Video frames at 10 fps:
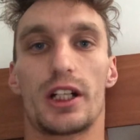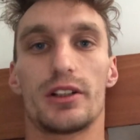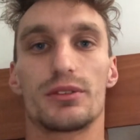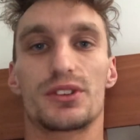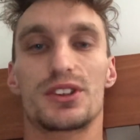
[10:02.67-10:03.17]
know,
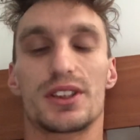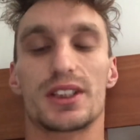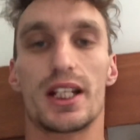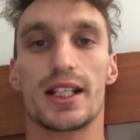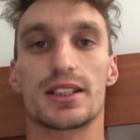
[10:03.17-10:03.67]
it was
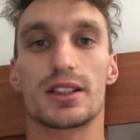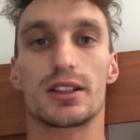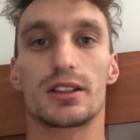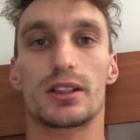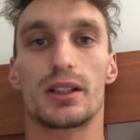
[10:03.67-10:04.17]
just an
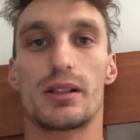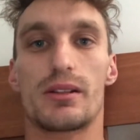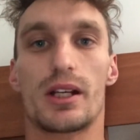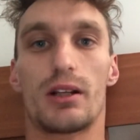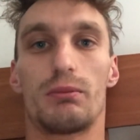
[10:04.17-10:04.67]
accident
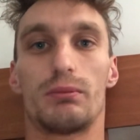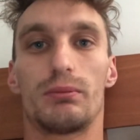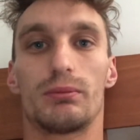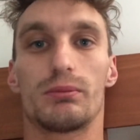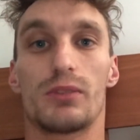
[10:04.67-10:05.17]
and
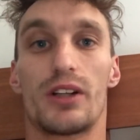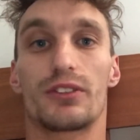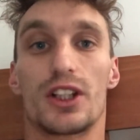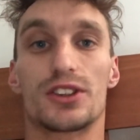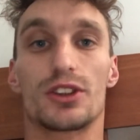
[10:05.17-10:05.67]

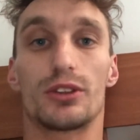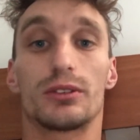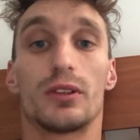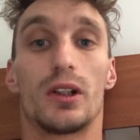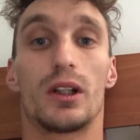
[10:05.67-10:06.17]
life goes
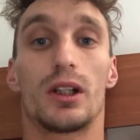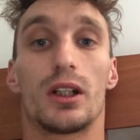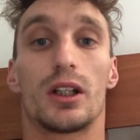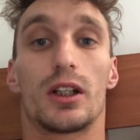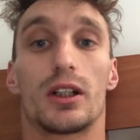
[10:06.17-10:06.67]
on.
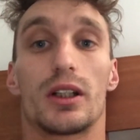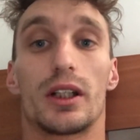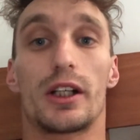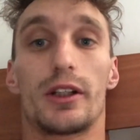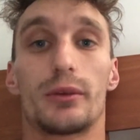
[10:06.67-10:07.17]

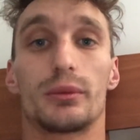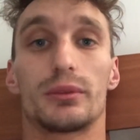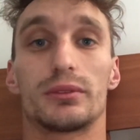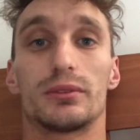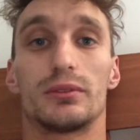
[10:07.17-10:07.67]
You know,
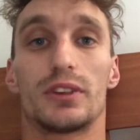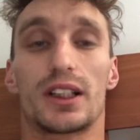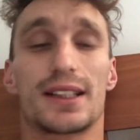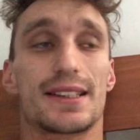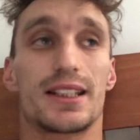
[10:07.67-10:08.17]

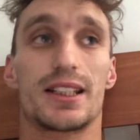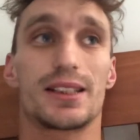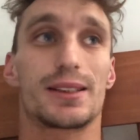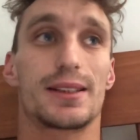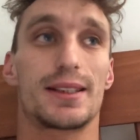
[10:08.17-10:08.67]
like I said,
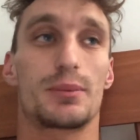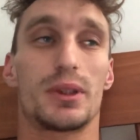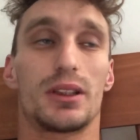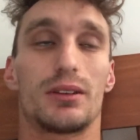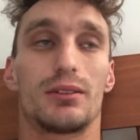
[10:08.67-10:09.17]
there's
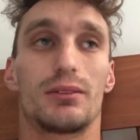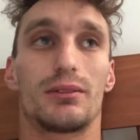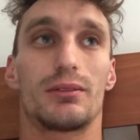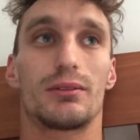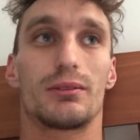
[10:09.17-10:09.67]
been
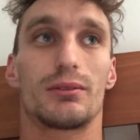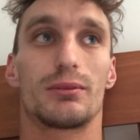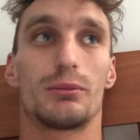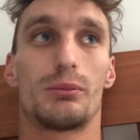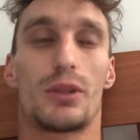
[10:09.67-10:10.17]

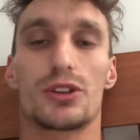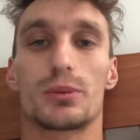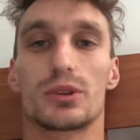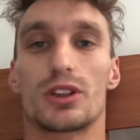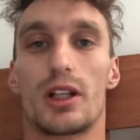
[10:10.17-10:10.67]

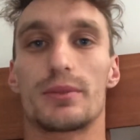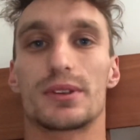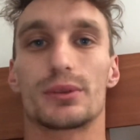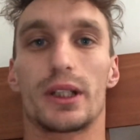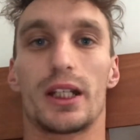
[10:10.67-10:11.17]
multiple
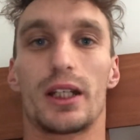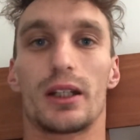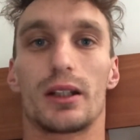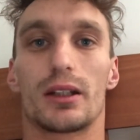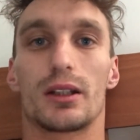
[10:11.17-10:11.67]
times
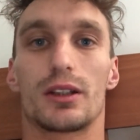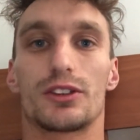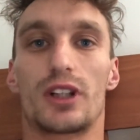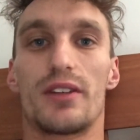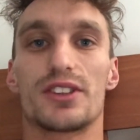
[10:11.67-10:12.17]
where
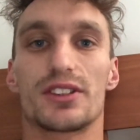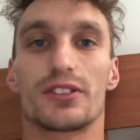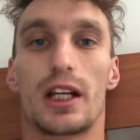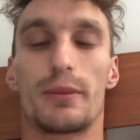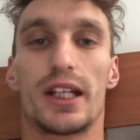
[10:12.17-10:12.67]
drivers
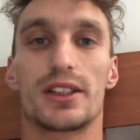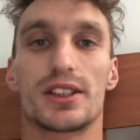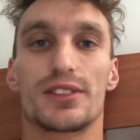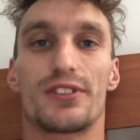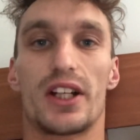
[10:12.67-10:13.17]
have come out
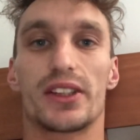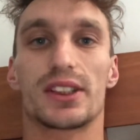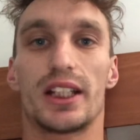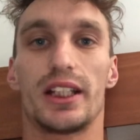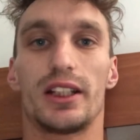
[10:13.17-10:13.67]
into the
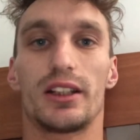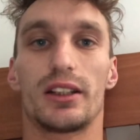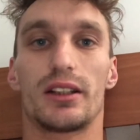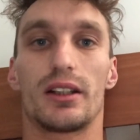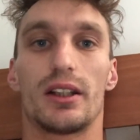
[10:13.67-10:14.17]
fast lane
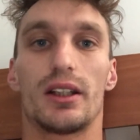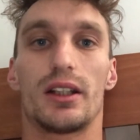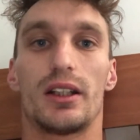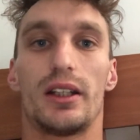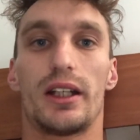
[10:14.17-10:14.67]

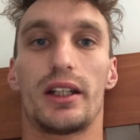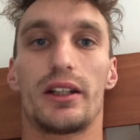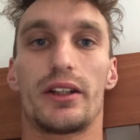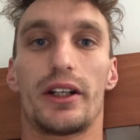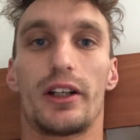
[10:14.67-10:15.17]
and